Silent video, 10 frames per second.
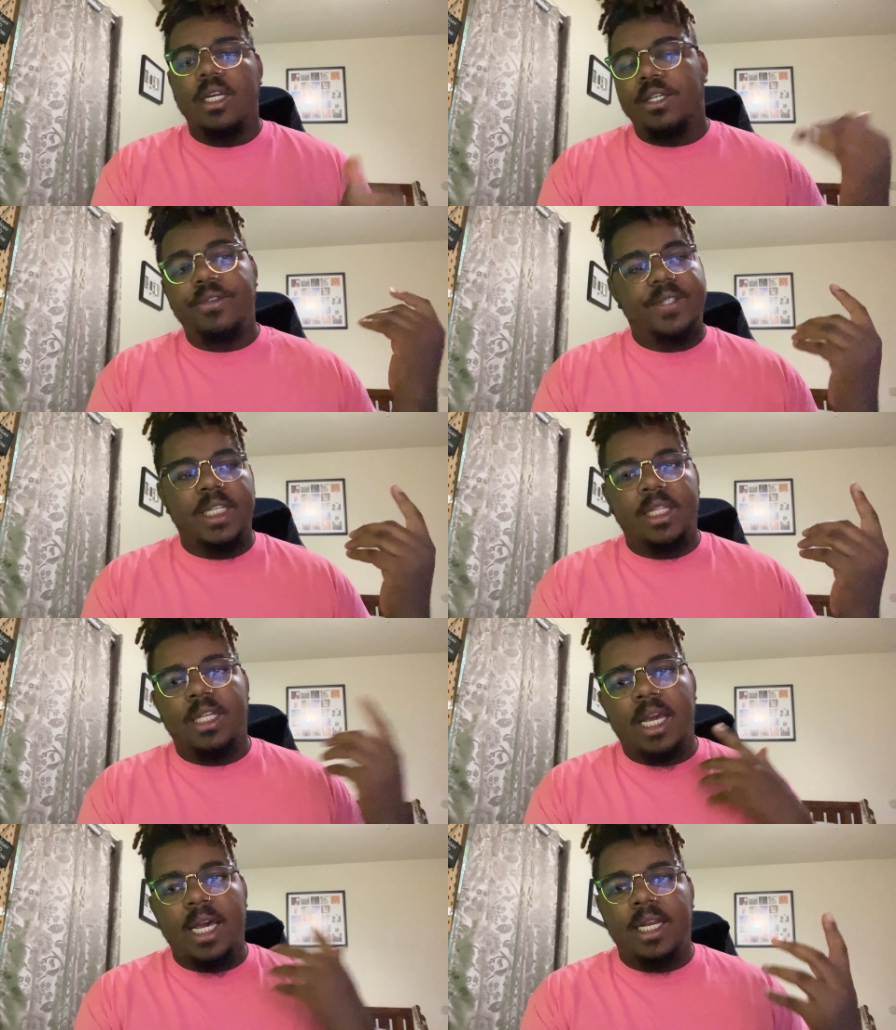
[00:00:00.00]
You've seen
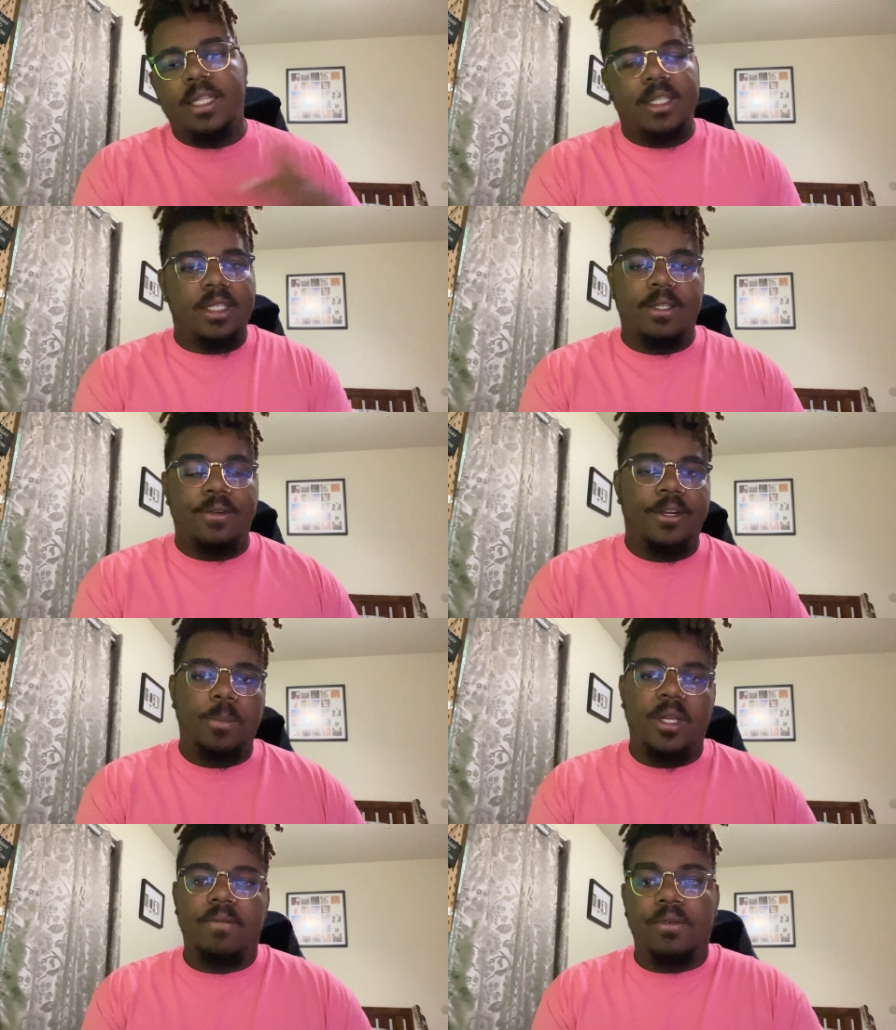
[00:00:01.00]
the heading. This is going to
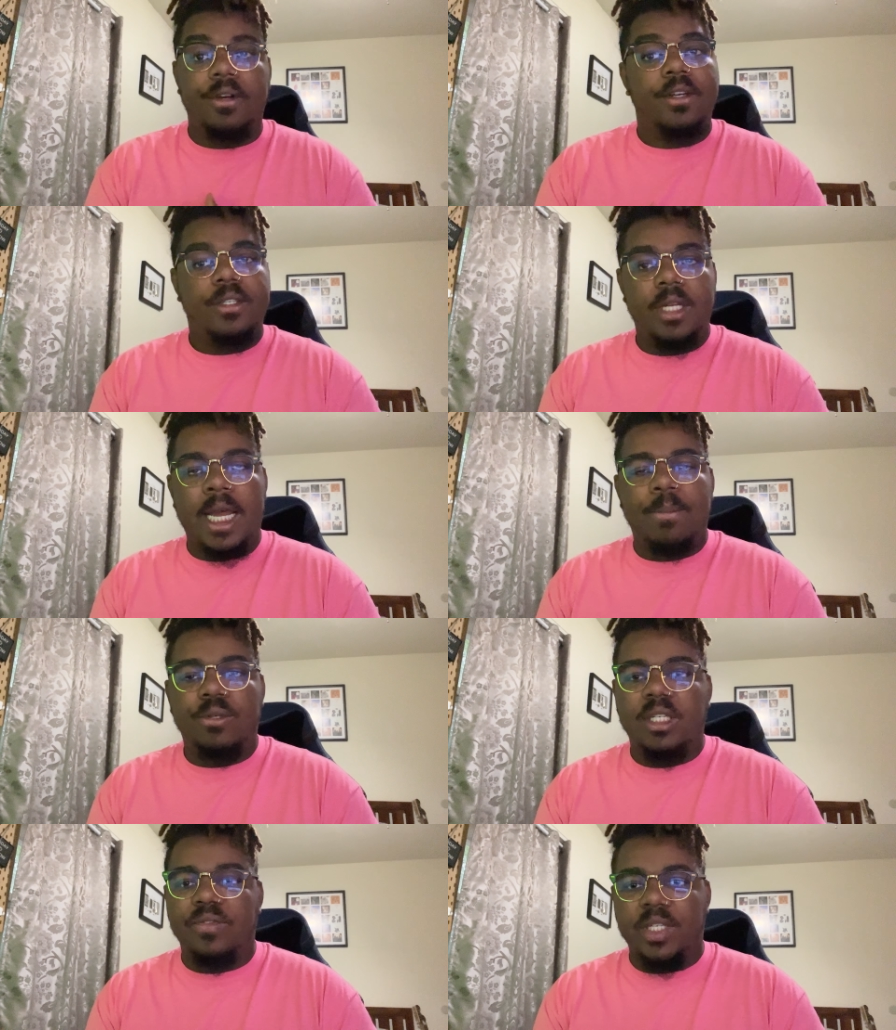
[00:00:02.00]
be for Apple
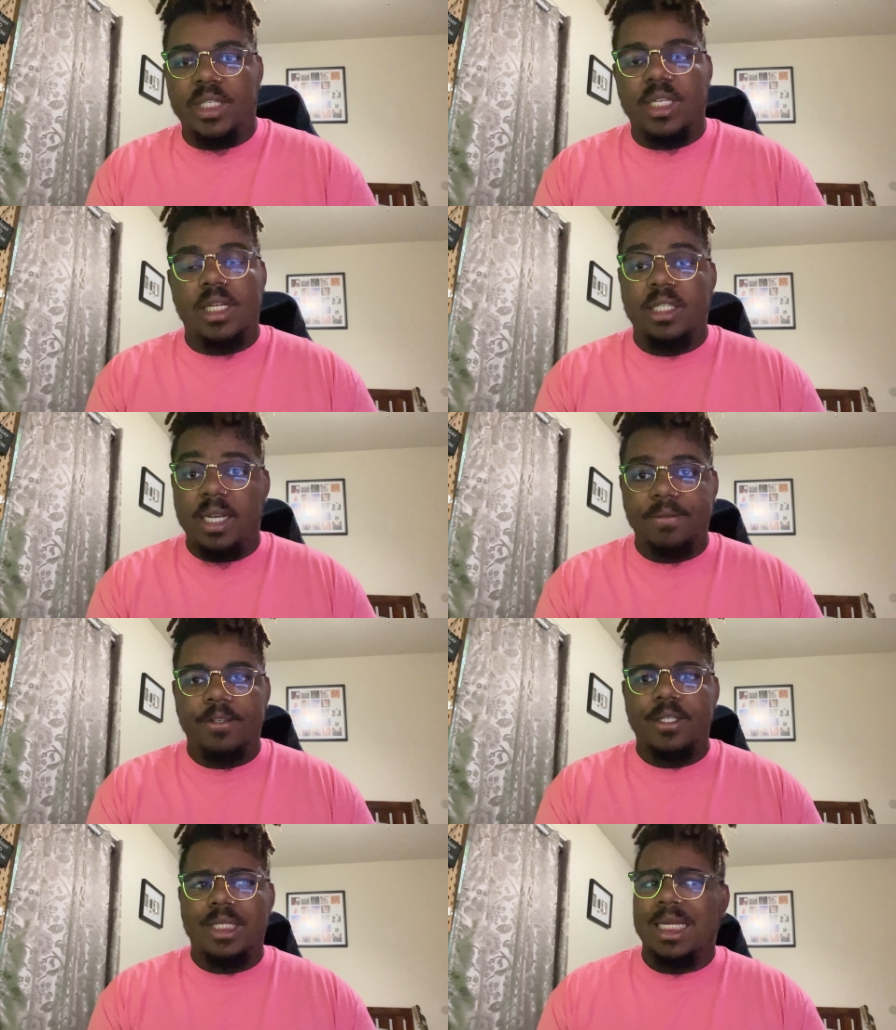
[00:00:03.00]
TV's
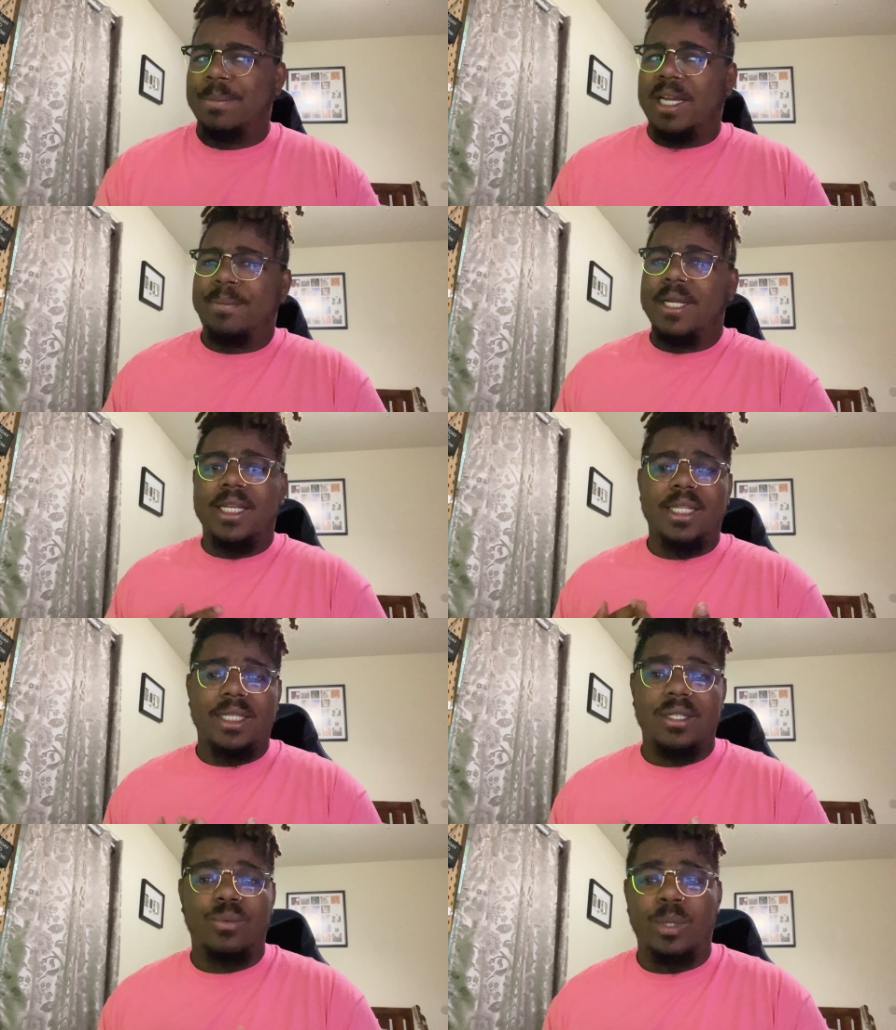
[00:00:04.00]
Severance. In my opinion, this
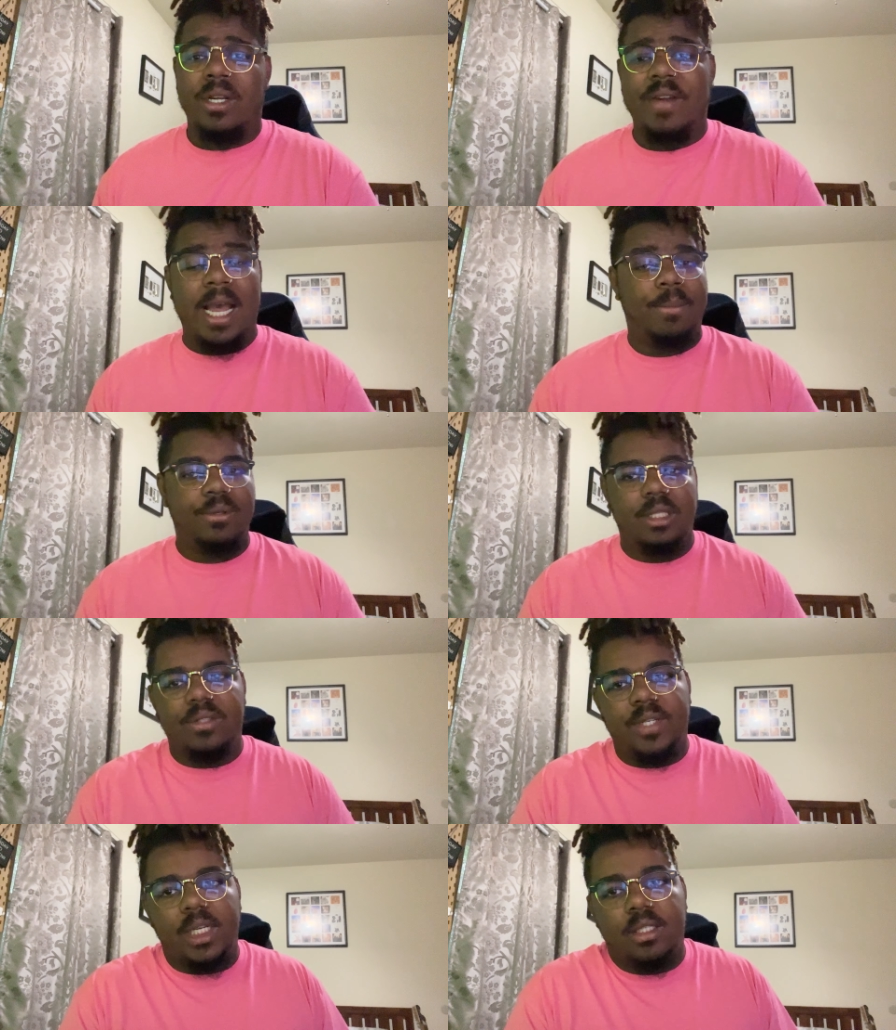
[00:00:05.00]
is one of Apple
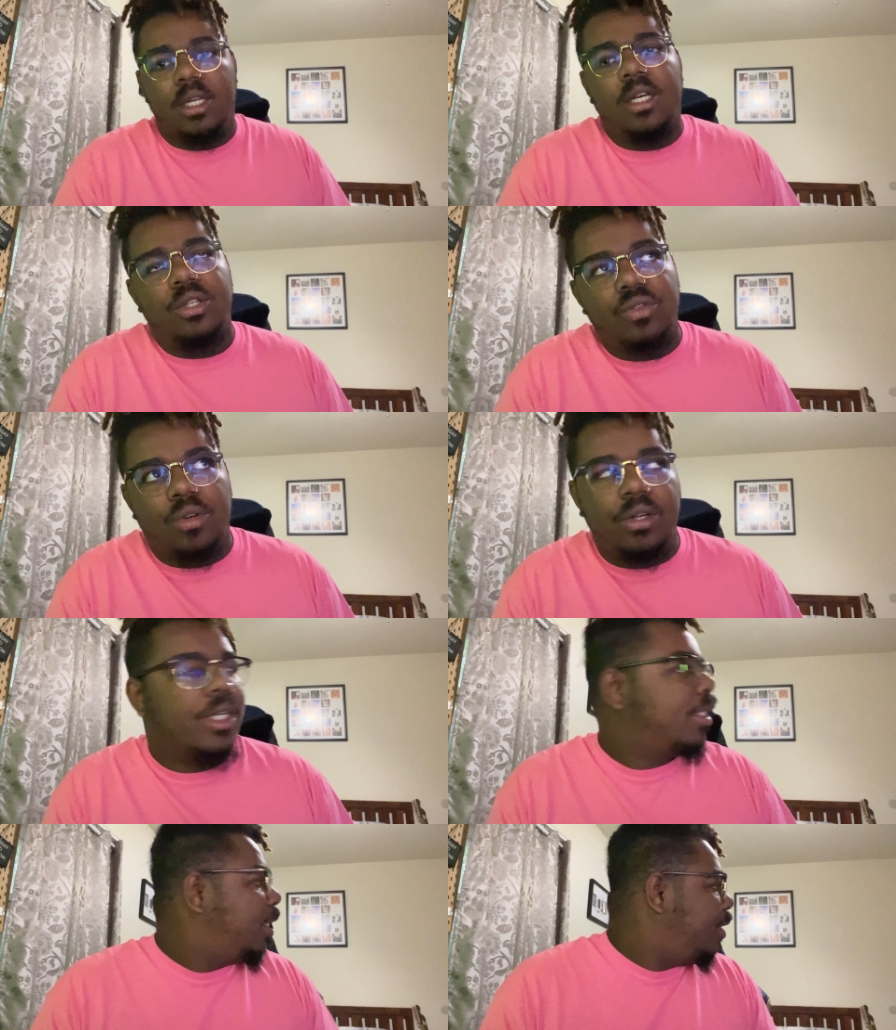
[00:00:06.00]
TV's
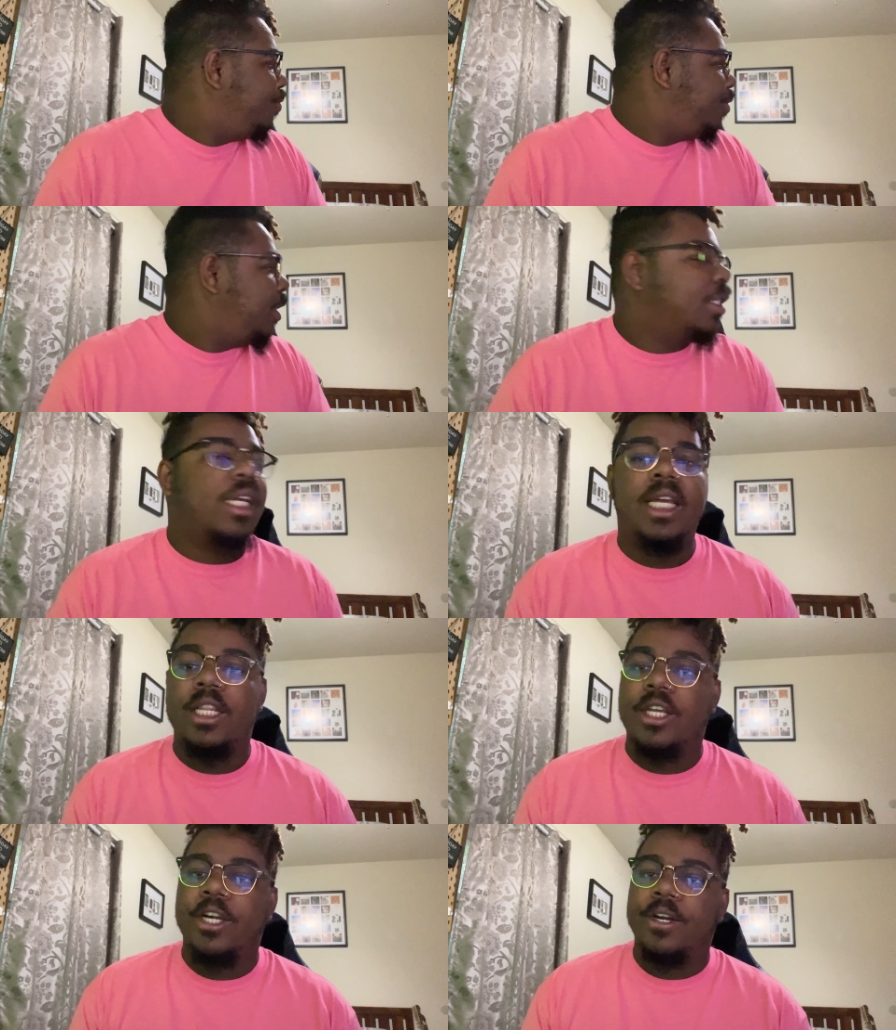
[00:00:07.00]
strongest entries
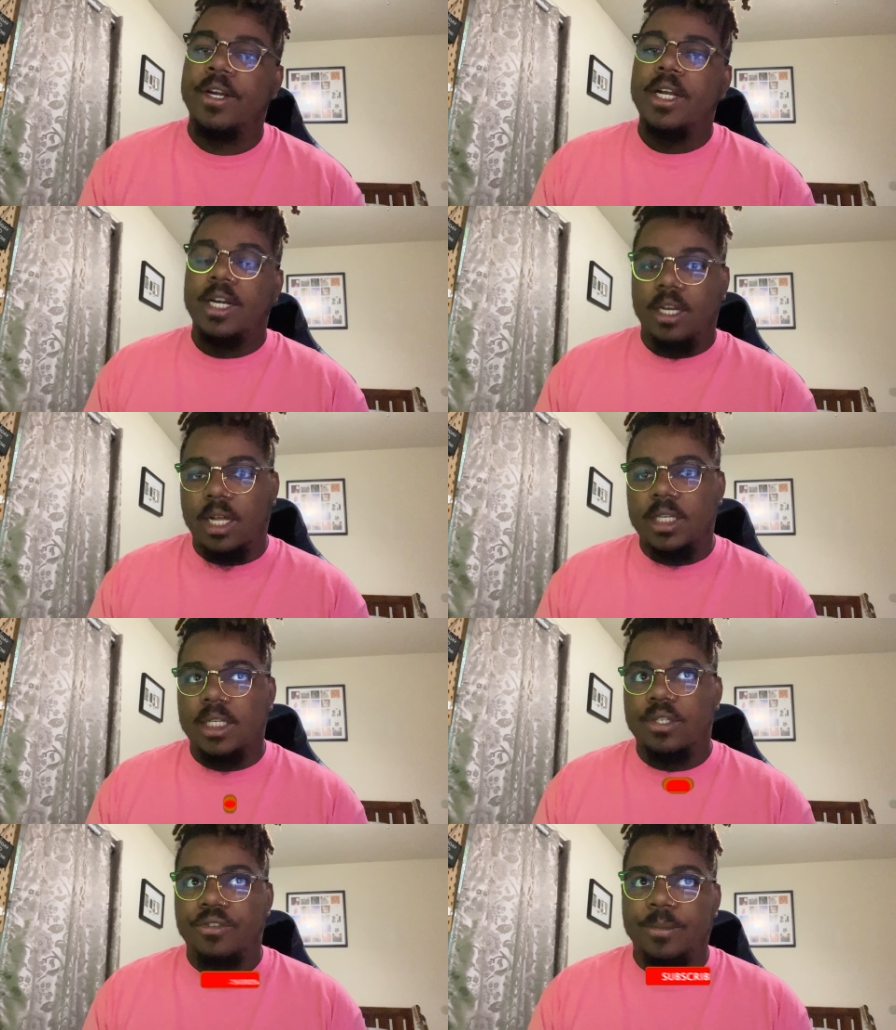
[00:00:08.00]
in their
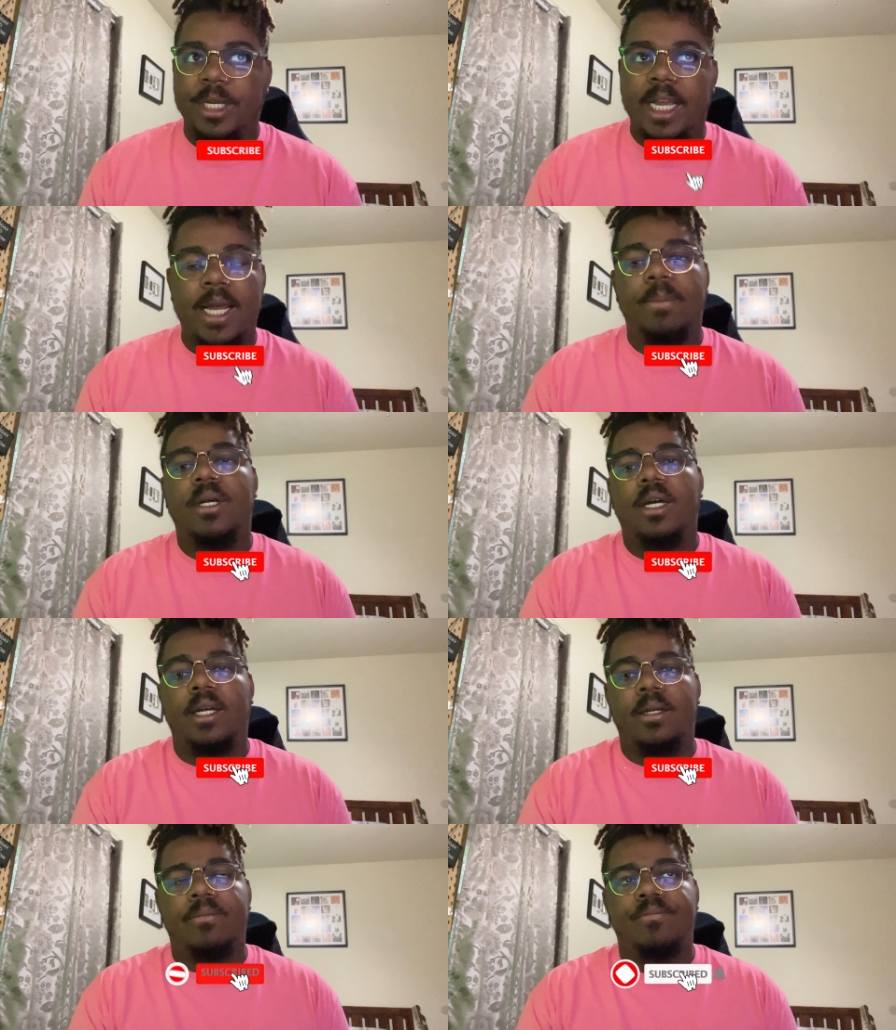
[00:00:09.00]
content streaming app.
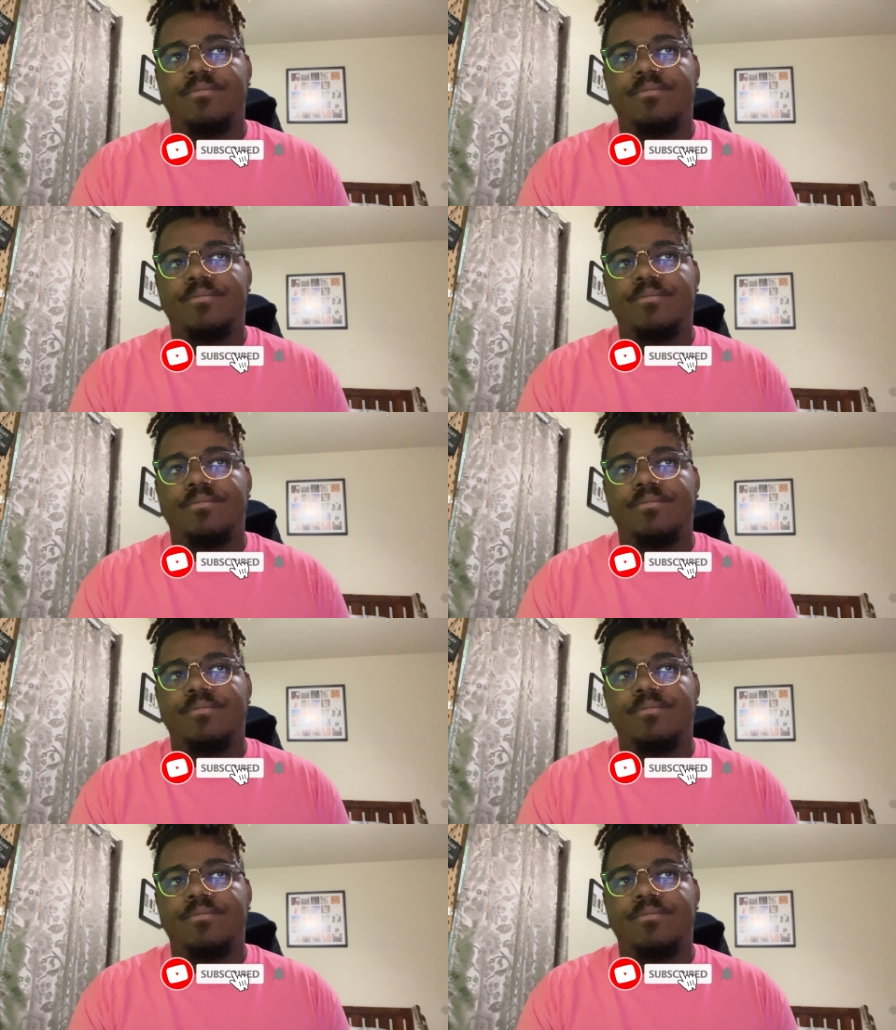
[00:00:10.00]
Um,